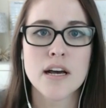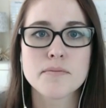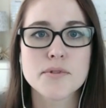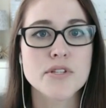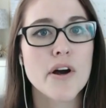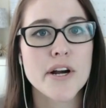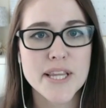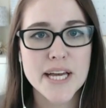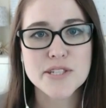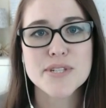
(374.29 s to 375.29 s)
sorry to
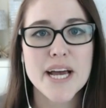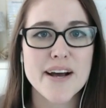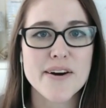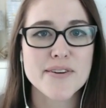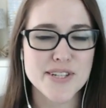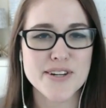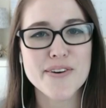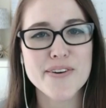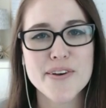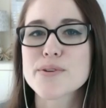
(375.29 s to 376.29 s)
let you down, you
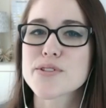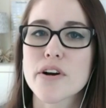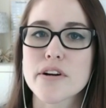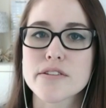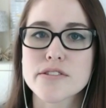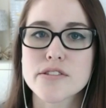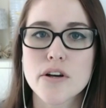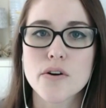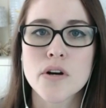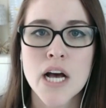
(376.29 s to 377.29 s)
know, it was hard.
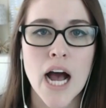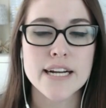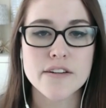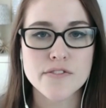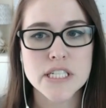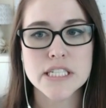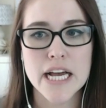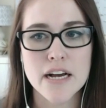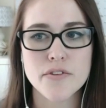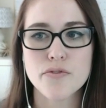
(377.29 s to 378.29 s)
So I definitely didn't
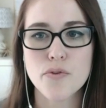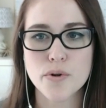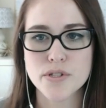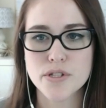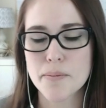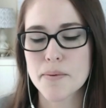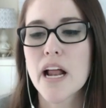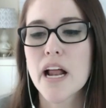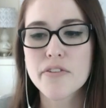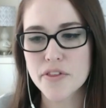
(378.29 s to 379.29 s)
have the force. I mean,
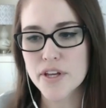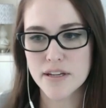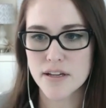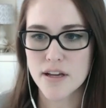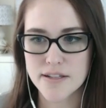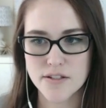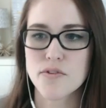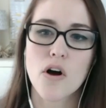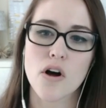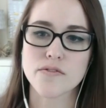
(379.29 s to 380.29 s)
everything has
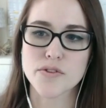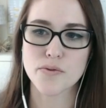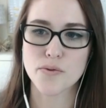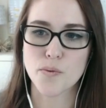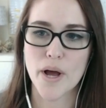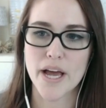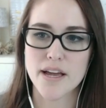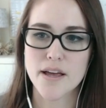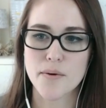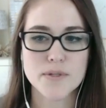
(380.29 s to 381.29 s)
evolved the
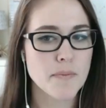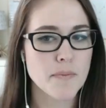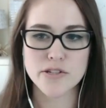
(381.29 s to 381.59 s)
way it was meant